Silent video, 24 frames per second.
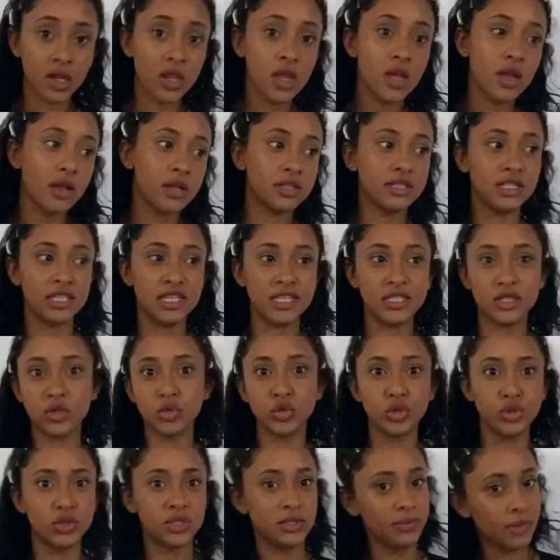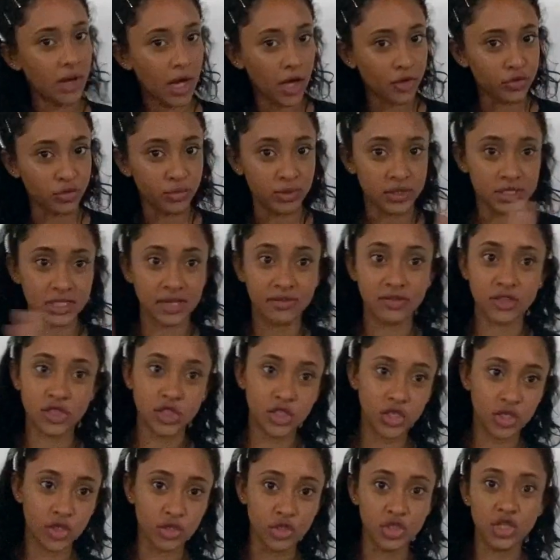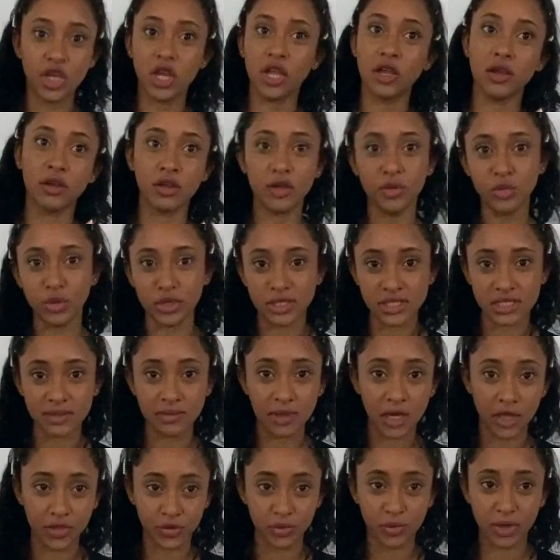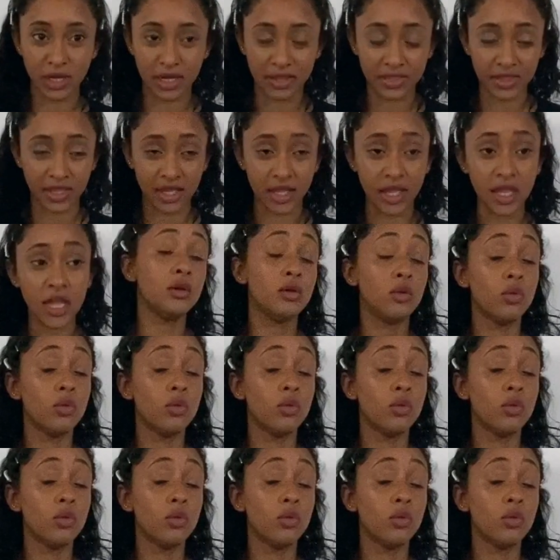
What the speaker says: because you need to go use the bathroom because you have you share a community bathroom or anything,